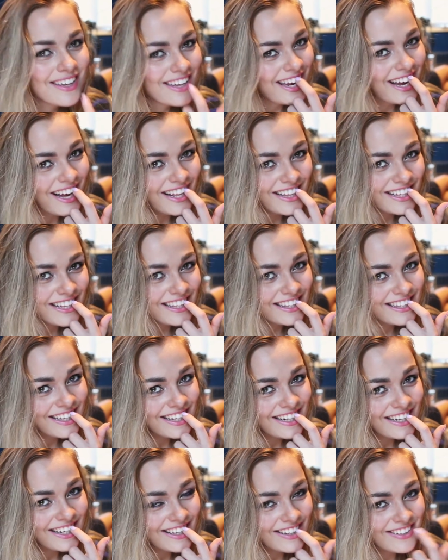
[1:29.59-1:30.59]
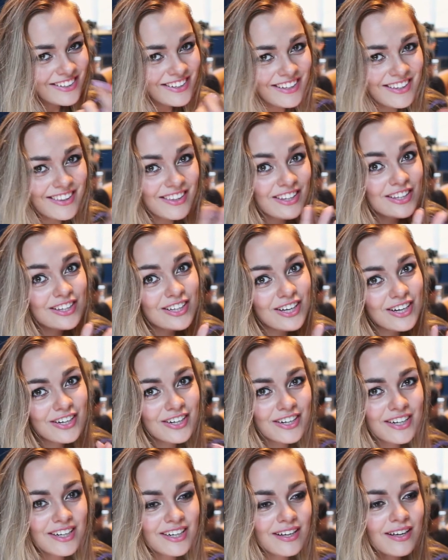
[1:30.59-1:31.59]
got a little something on your teeth,
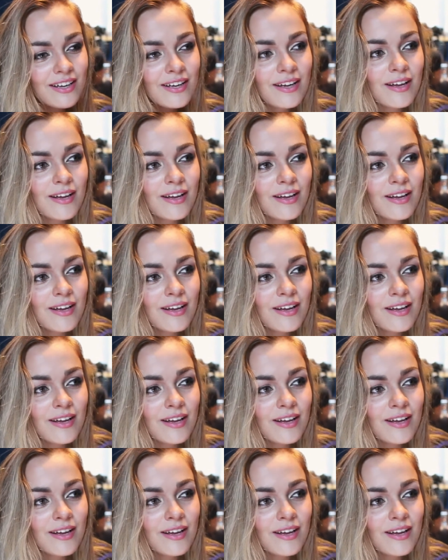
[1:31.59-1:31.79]
sorry.